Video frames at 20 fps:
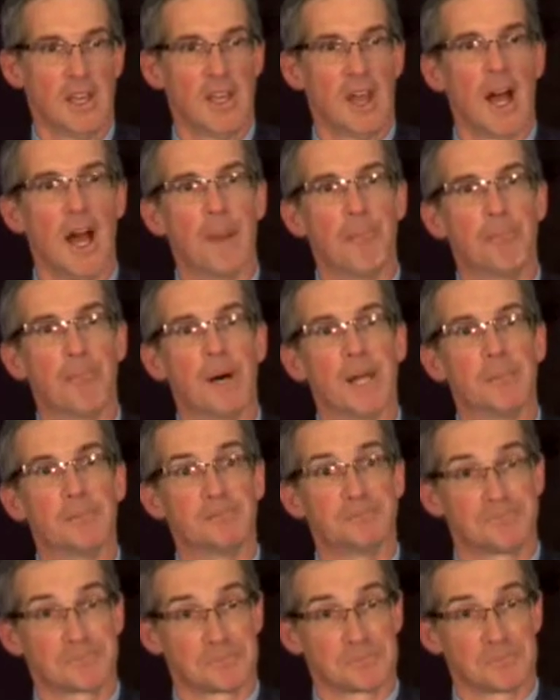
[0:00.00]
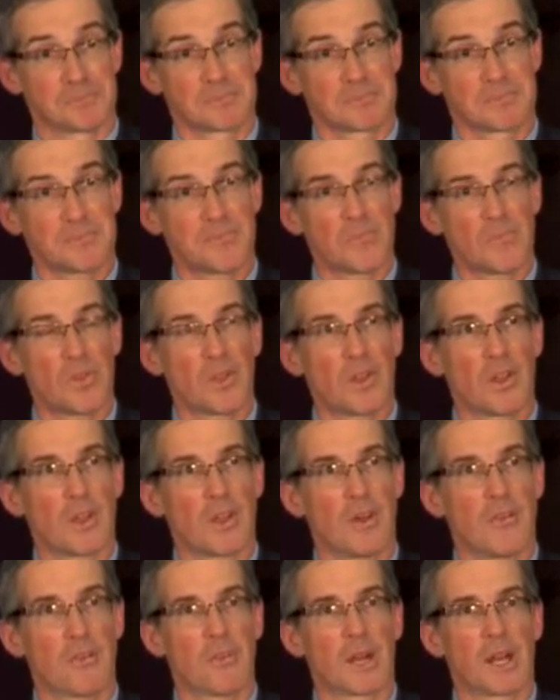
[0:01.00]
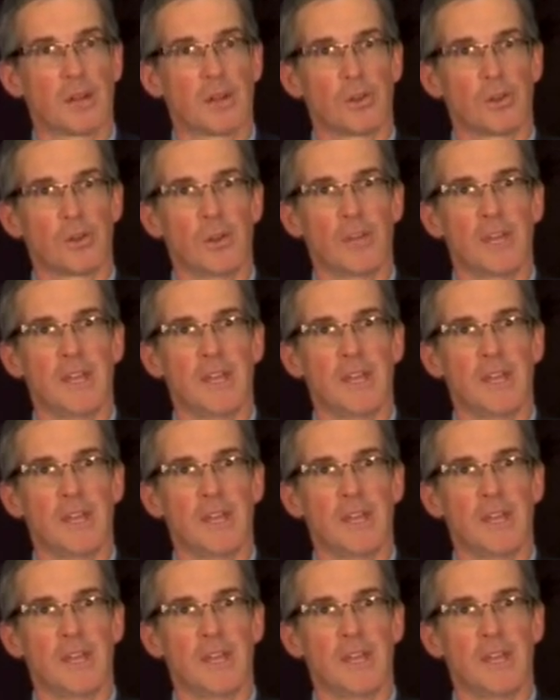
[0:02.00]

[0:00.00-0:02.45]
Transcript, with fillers: Uh, but, but clearly,